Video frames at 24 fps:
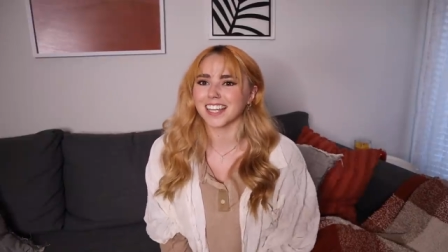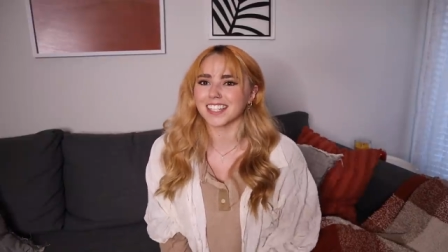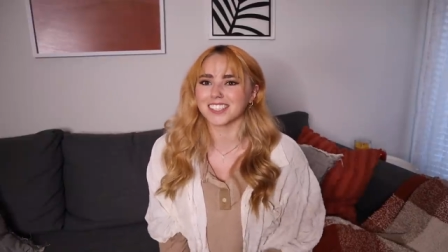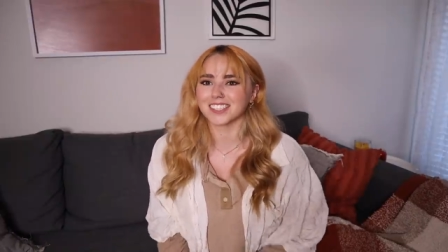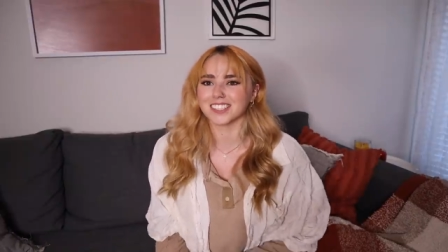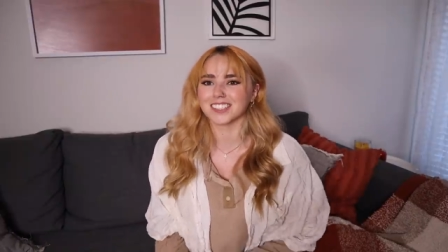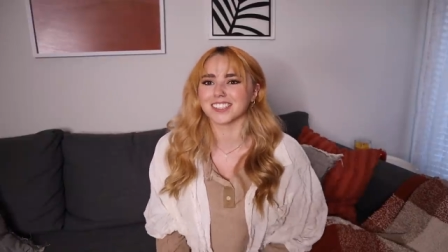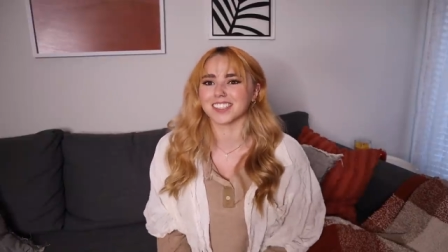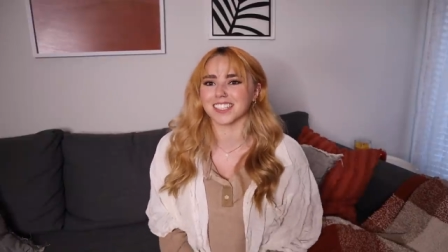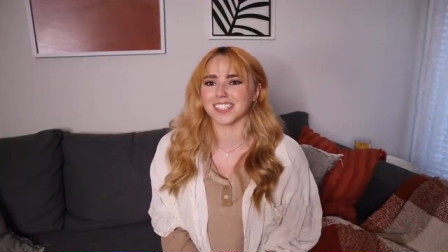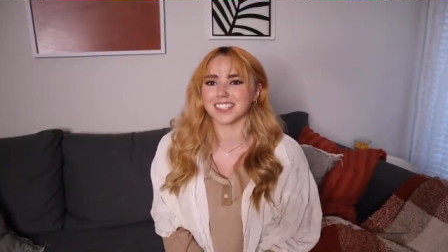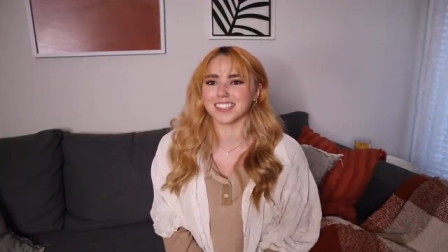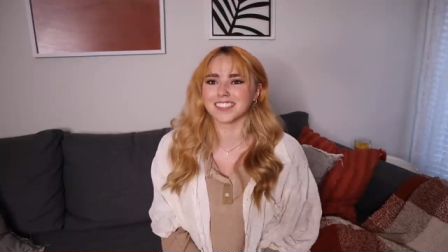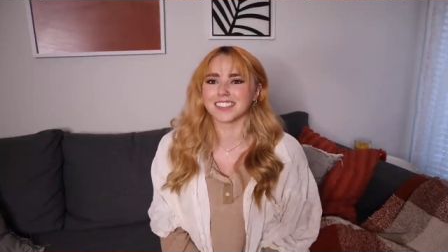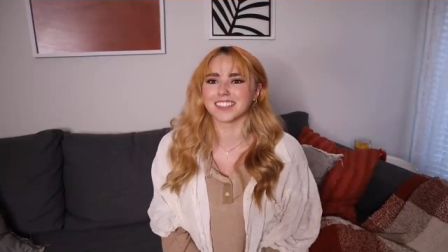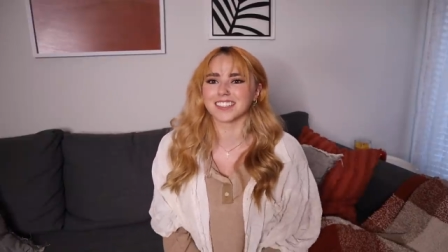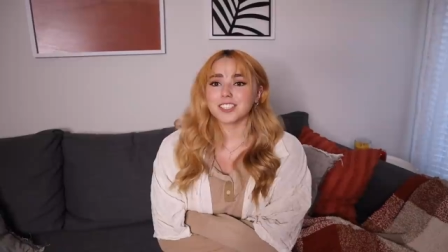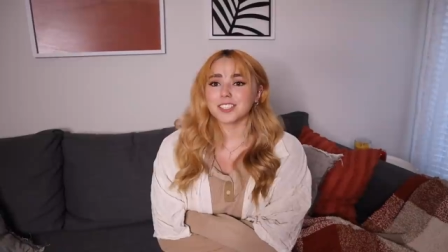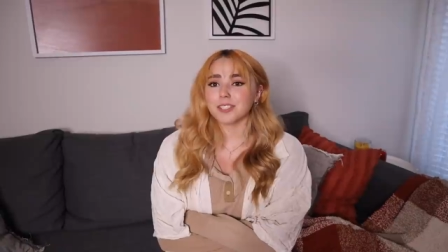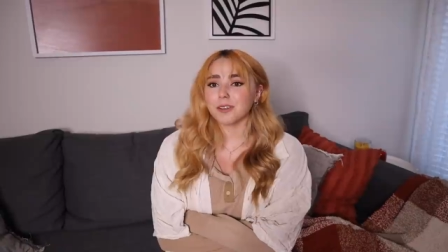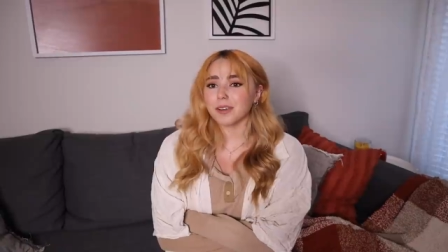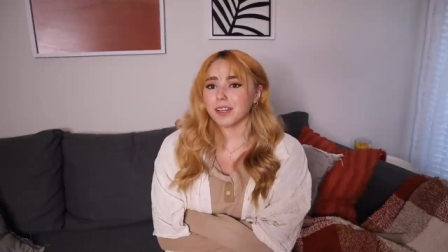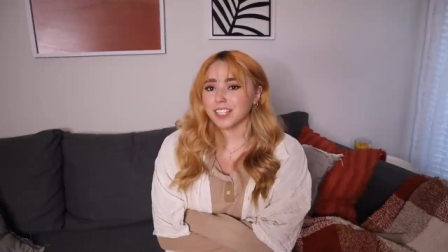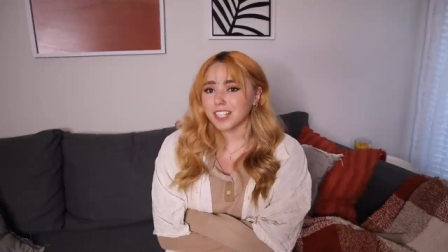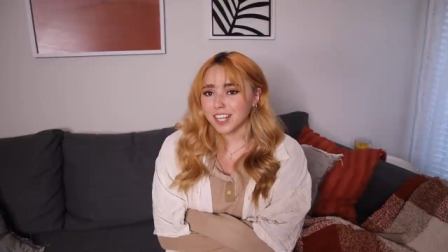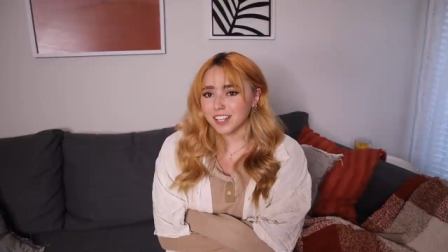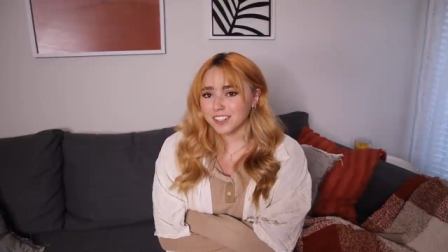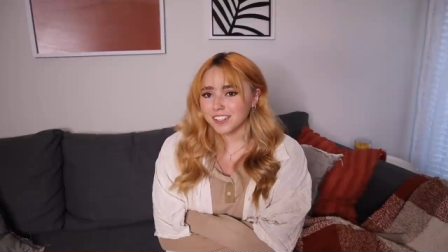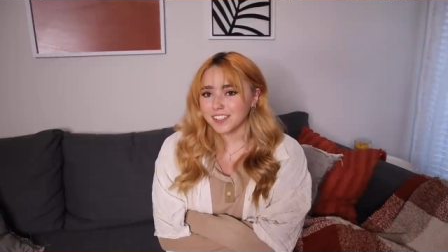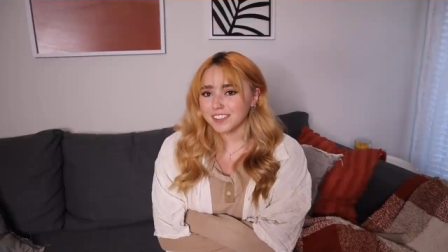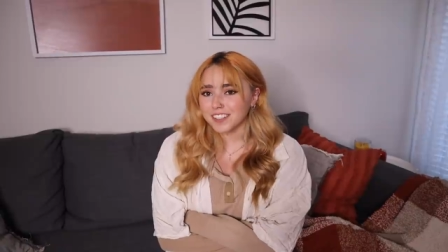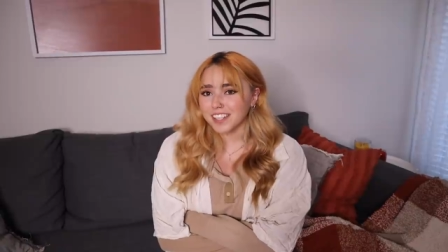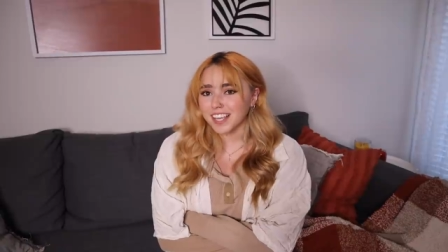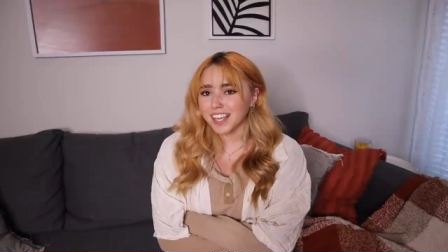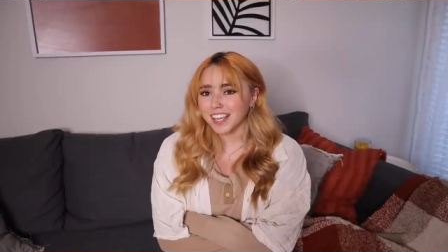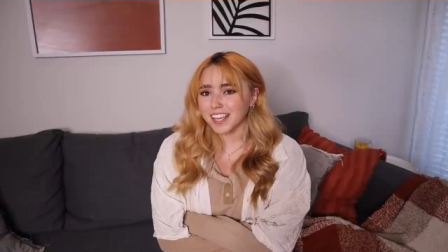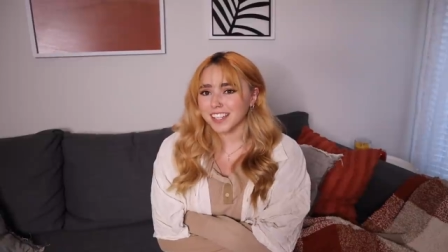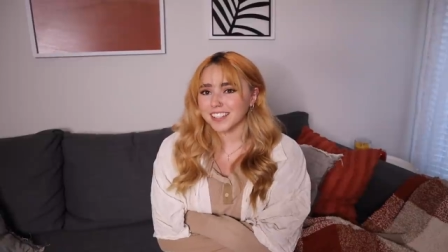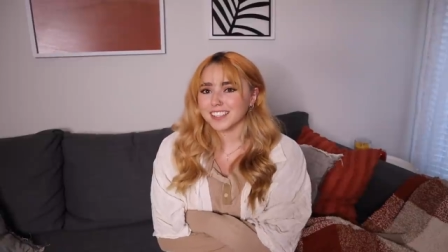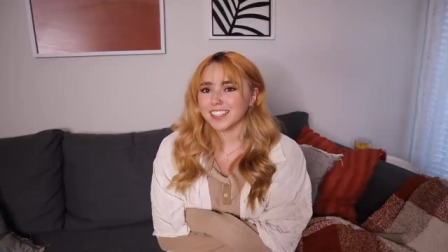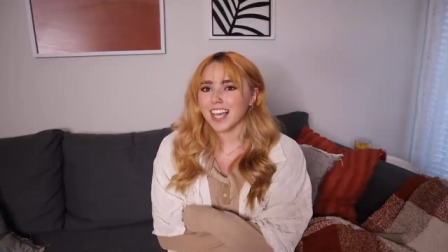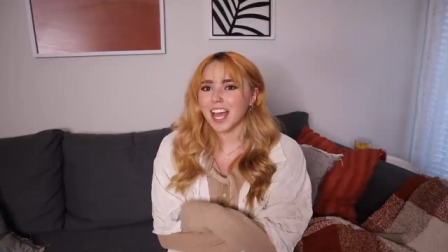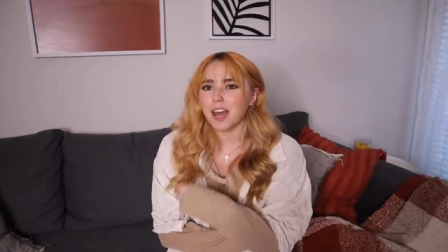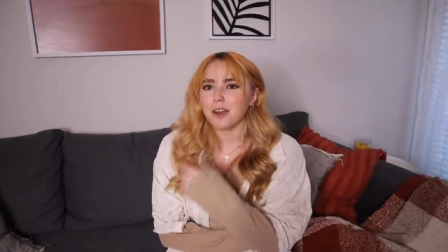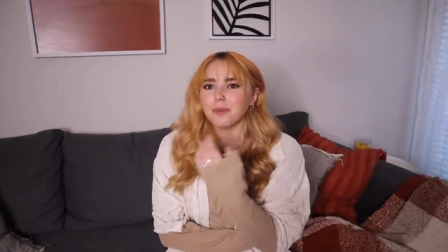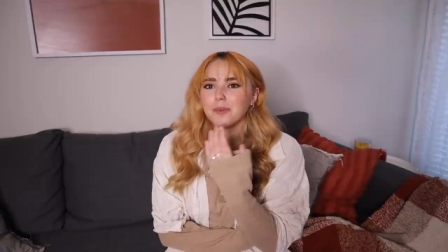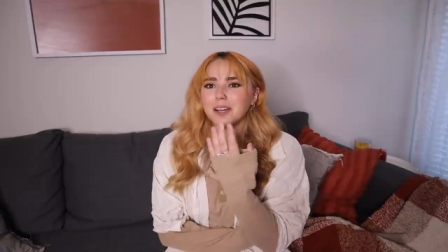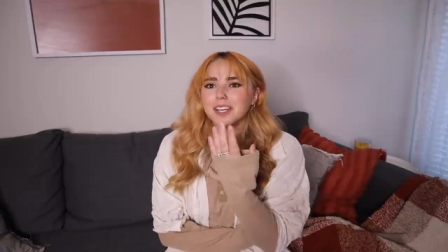it just is. So another thing is
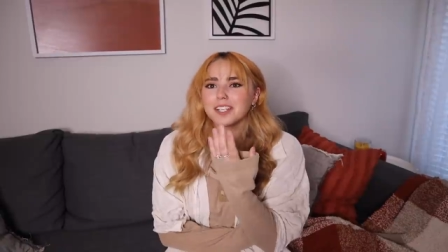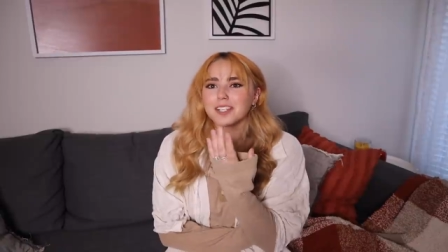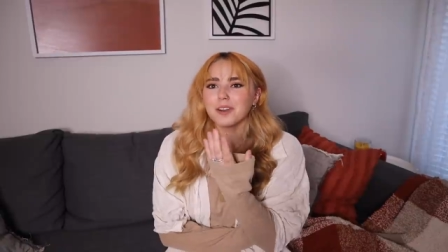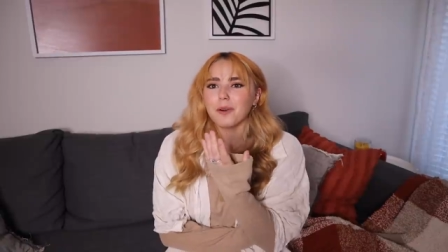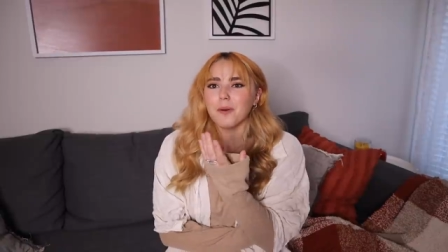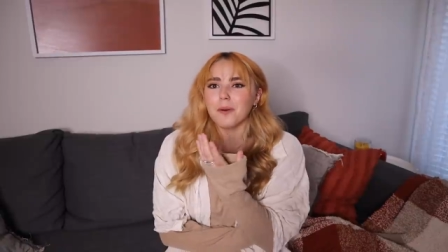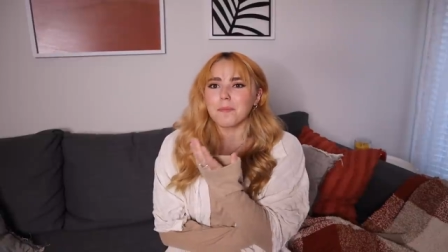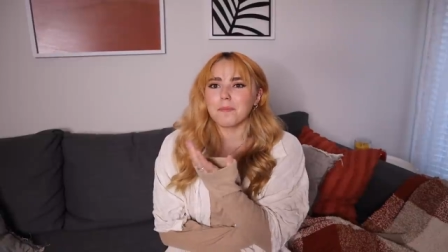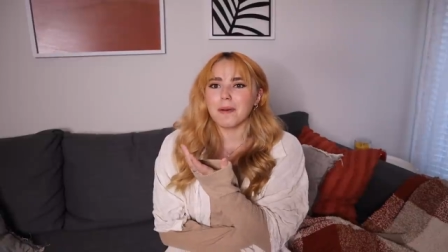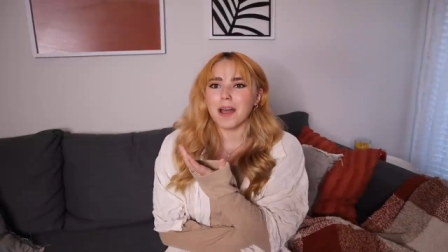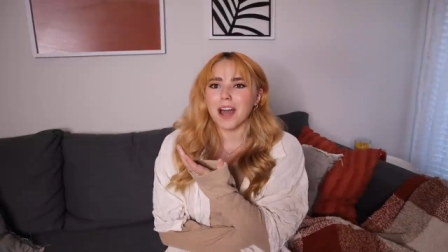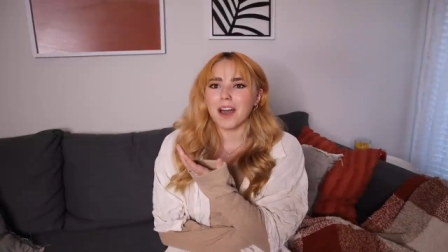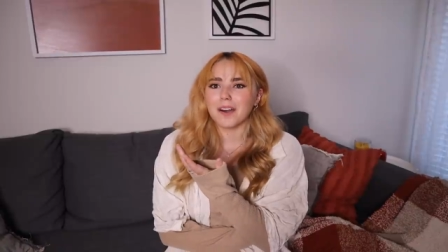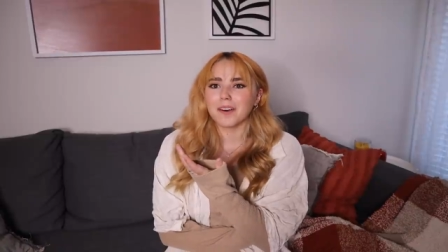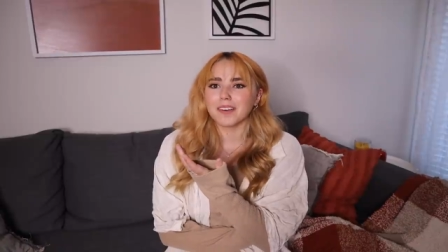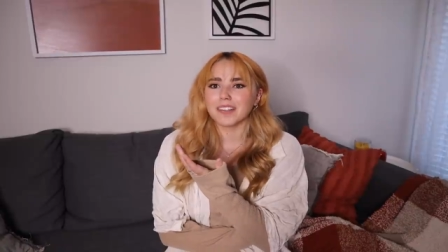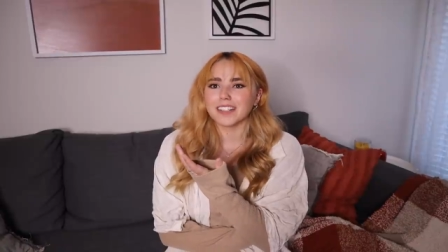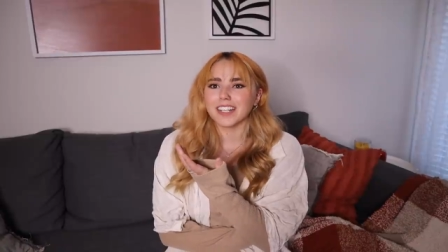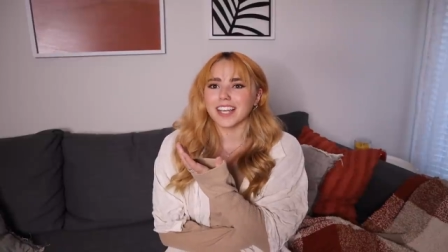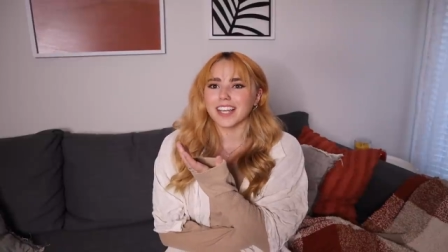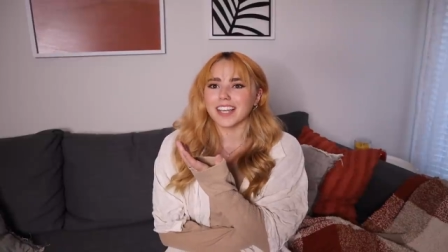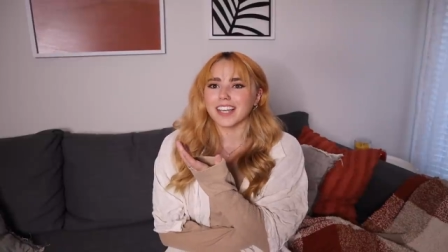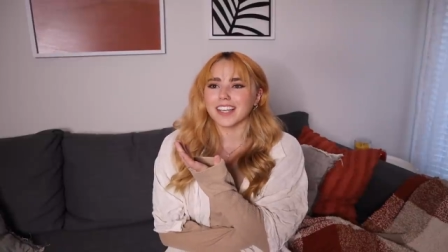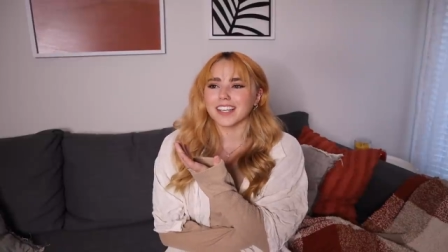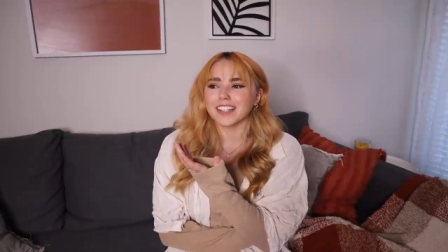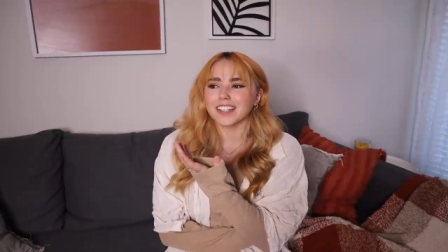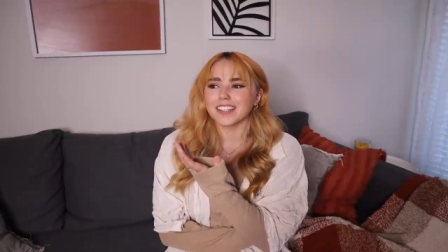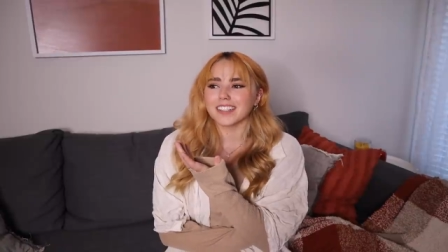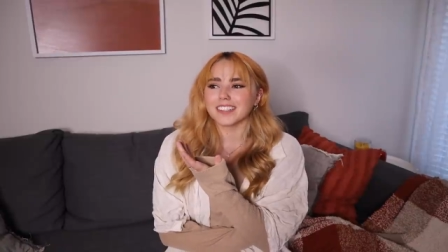how do I go about like